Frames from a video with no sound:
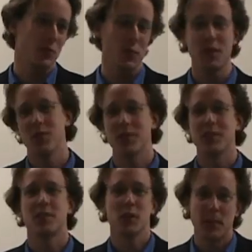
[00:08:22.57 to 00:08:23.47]
We
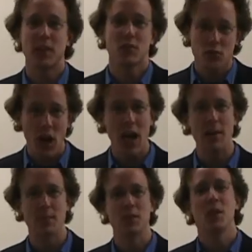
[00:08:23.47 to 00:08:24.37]
couldn't commit
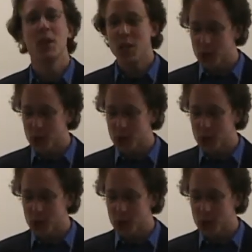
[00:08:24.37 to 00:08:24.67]
crimes.